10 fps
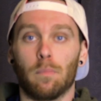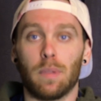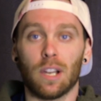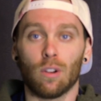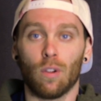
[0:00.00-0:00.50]

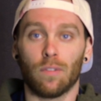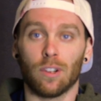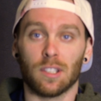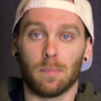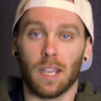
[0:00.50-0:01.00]
Beer over
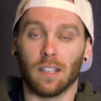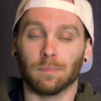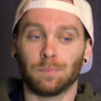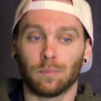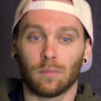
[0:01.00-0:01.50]
in Spain
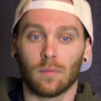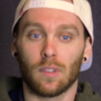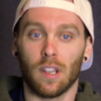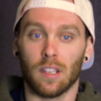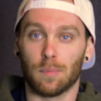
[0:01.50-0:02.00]

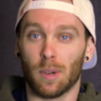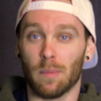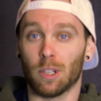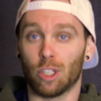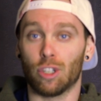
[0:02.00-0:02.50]
is pretty
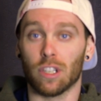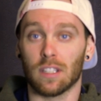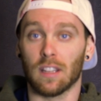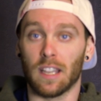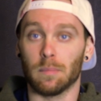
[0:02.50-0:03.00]
much
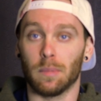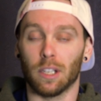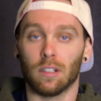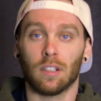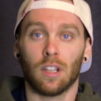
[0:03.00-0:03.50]
just light
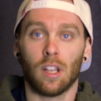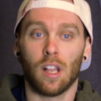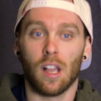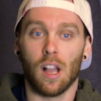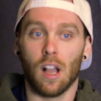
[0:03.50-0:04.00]
beer.
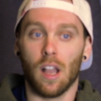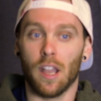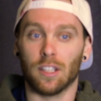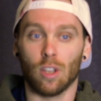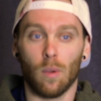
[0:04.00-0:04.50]

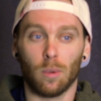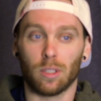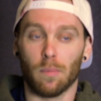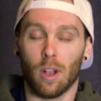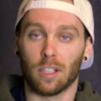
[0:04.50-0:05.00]
It's
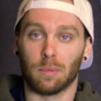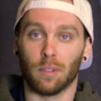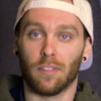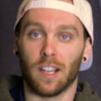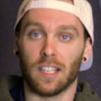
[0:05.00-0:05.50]
almost
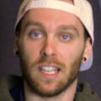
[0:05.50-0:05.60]
impossible to find